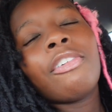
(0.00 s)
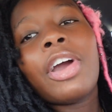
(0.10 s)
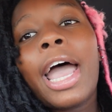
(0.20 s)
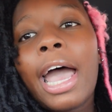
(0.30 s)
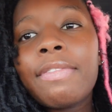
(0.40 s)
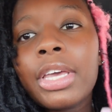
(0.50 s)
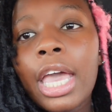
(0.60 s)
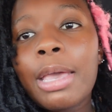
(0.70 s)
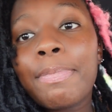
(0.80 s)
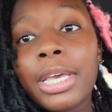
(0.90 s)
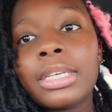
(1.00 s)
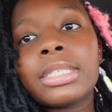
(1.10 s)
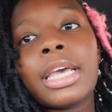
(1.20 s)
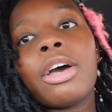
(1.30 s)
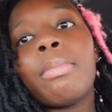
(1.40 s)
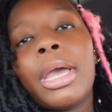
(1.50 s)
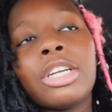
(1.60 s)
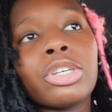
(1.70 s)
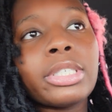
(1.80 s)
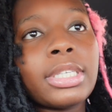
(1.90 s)
for having a big sale,
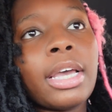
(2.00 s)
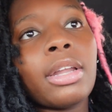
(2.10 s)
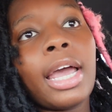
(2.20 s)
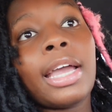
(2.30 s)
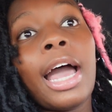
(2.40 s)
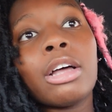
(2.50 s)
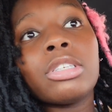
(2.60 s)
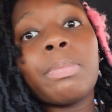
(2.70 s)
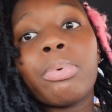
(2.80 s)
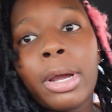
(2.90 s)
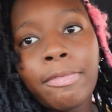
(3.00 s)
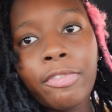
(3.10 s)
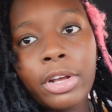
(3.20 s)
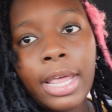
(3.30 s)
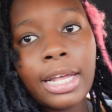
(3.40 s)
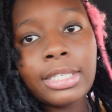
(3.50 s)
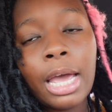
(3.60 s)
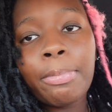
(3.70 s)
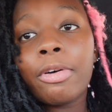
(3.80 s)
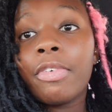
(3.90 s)
major sale, like how to prep for that
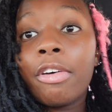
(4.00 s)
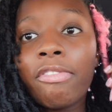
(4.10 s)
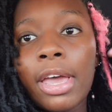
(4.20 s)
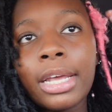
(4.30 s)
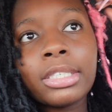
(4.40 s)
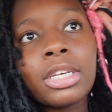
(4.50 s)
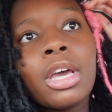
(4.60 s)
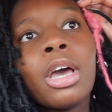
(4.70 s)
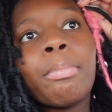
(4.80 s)
type of event.